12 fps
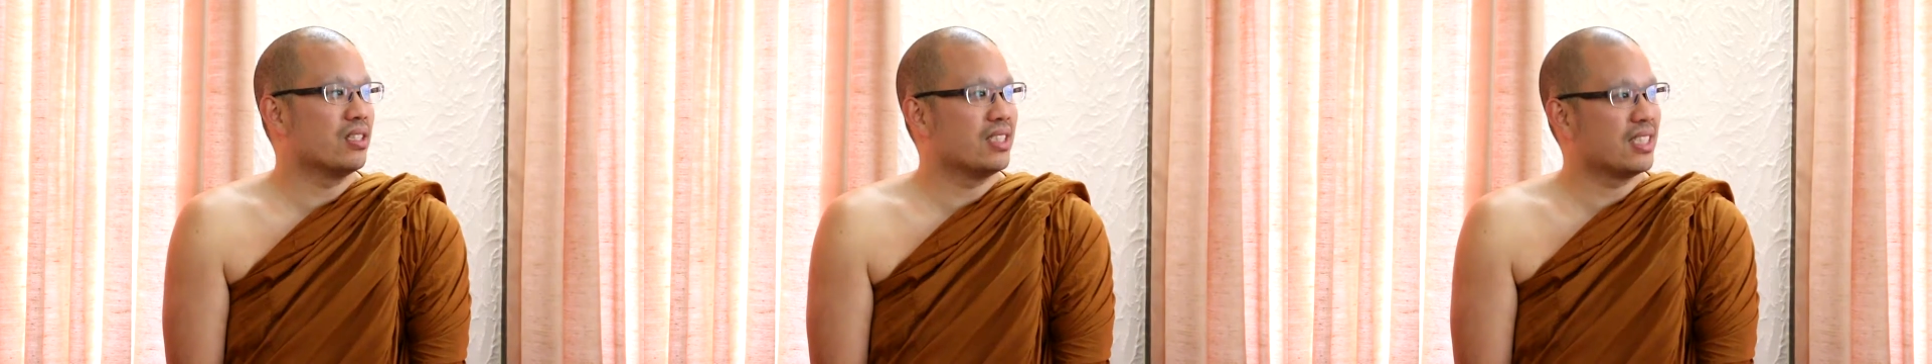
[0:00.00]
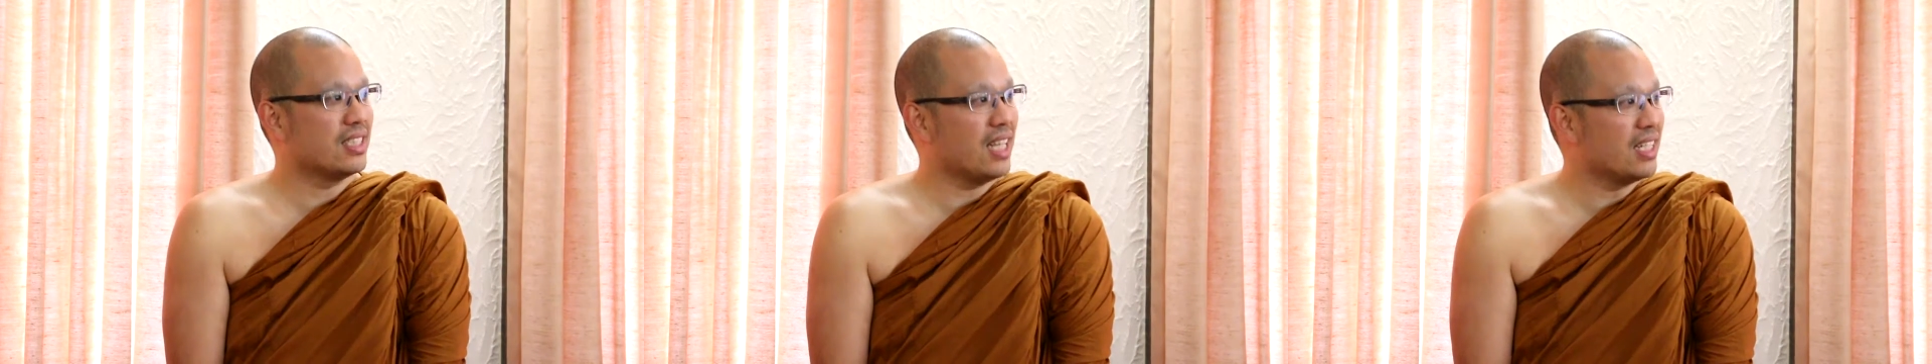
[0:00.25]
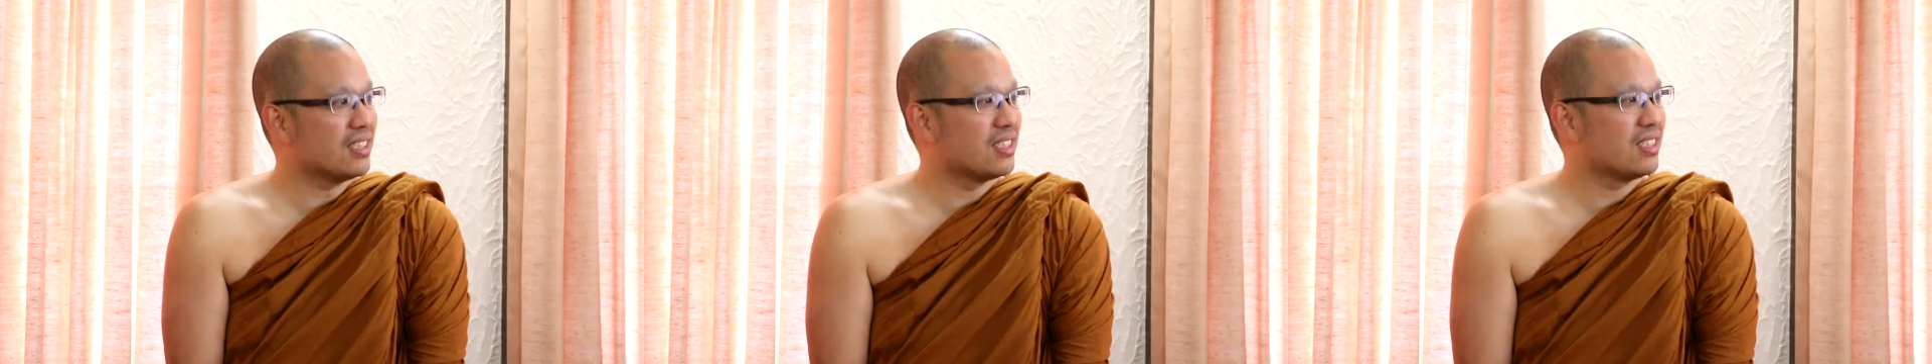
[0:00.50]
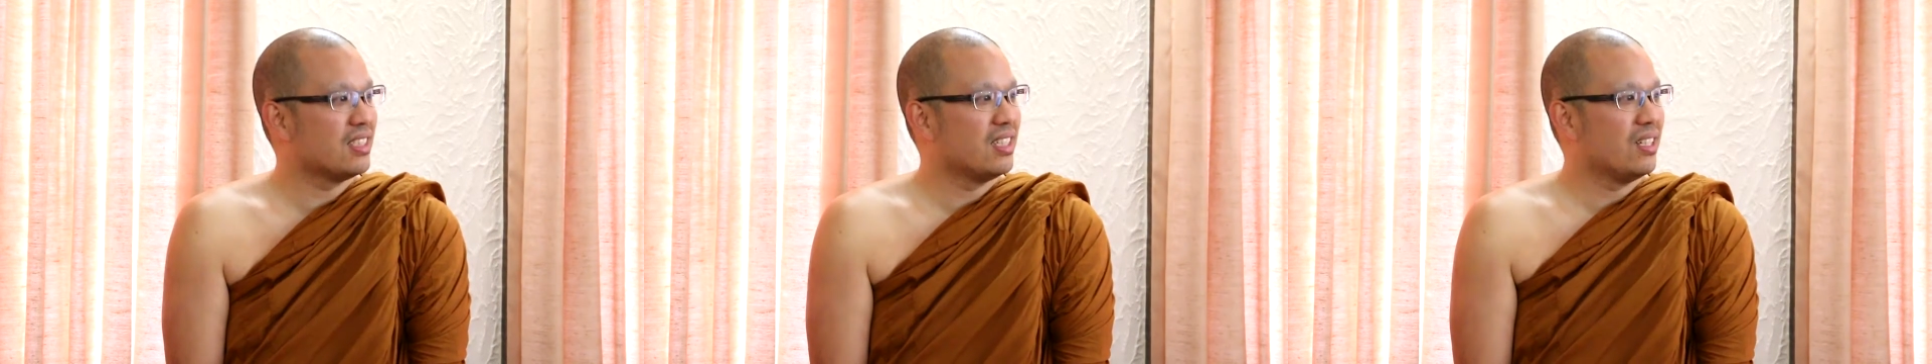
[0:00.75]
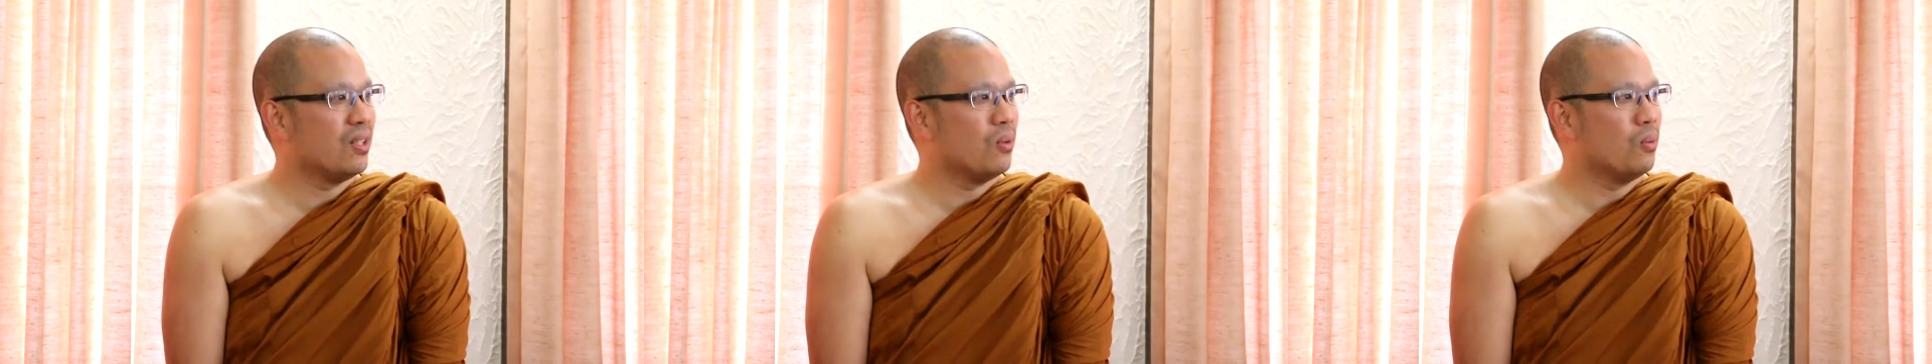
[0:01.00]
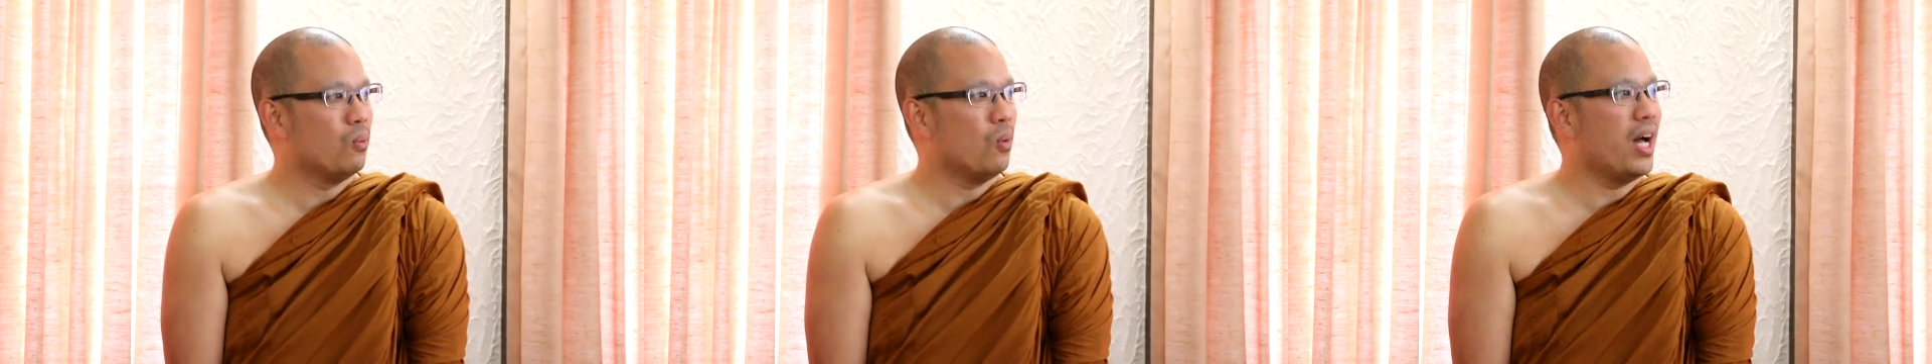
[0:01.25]
success.
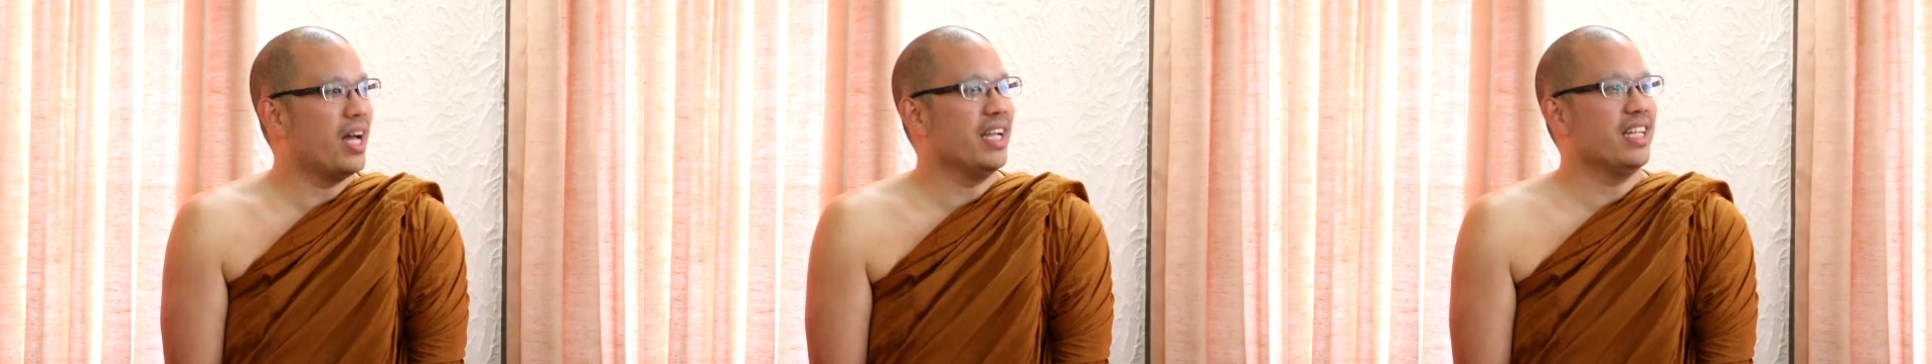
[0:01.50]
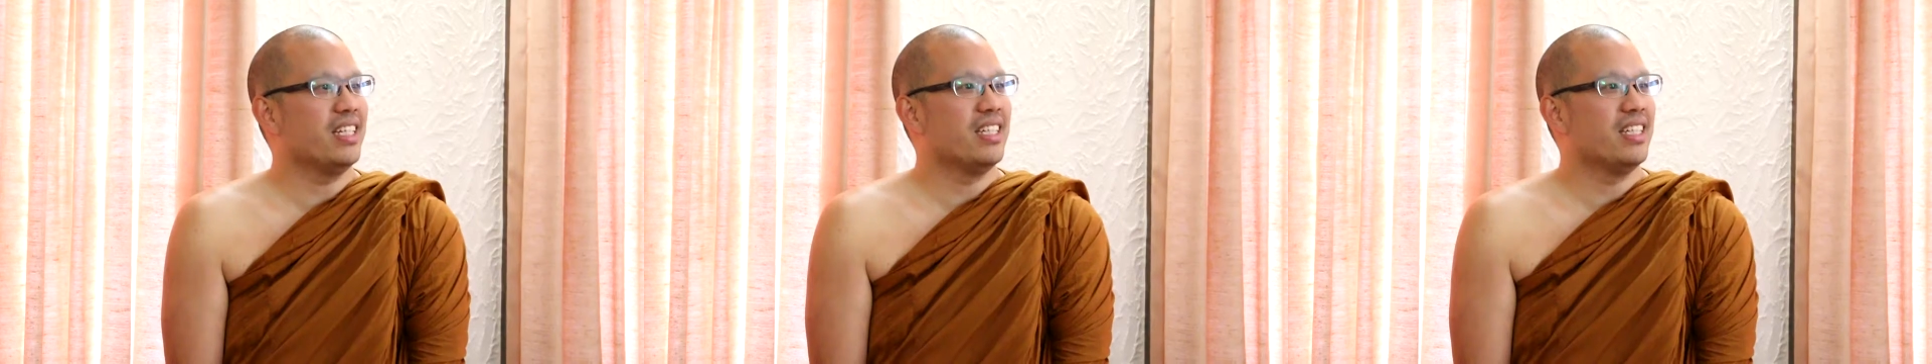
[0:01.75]
Why?